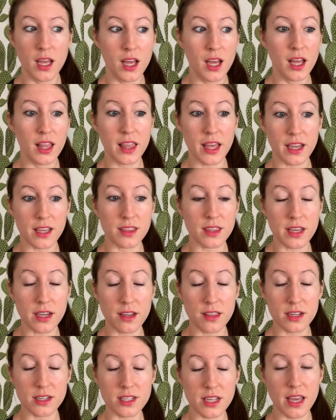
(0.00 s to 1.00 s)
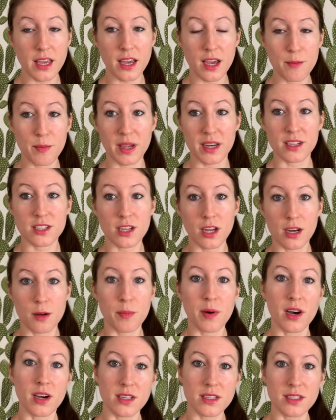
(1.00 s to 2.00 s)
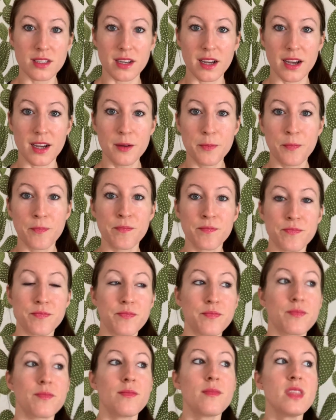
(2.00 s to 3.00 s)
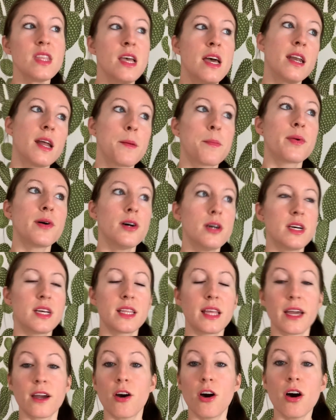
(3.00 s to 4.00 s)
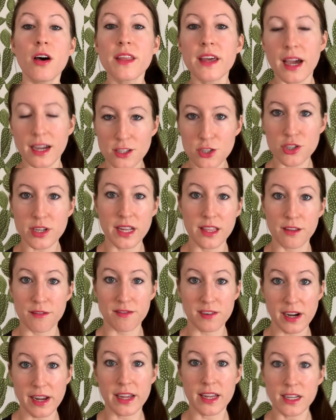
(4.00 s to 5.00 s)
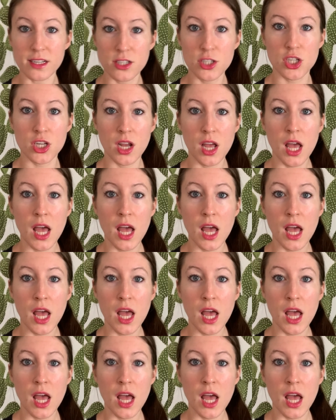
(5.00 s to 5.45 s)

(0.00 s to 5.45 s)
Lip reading: Like the other day I made a ton of pasta and I put like all the extra in the fridge,